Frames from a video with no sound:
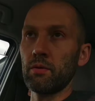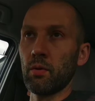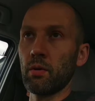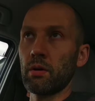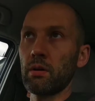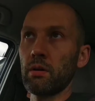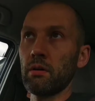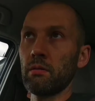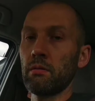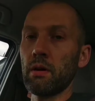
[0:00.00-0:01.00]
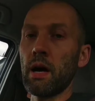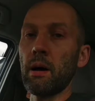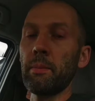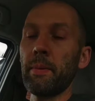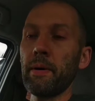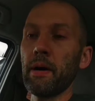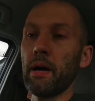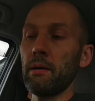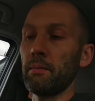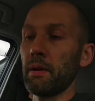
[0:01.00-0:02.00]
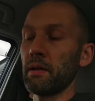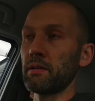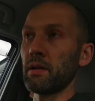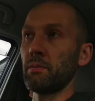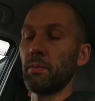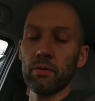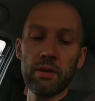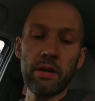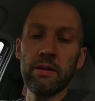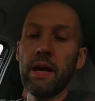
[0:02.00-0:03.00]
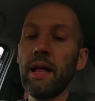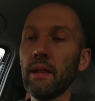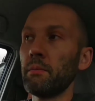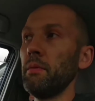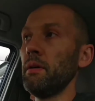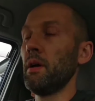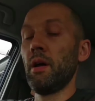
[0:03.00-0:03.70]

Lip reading: Talk app, plus I bought an Elm,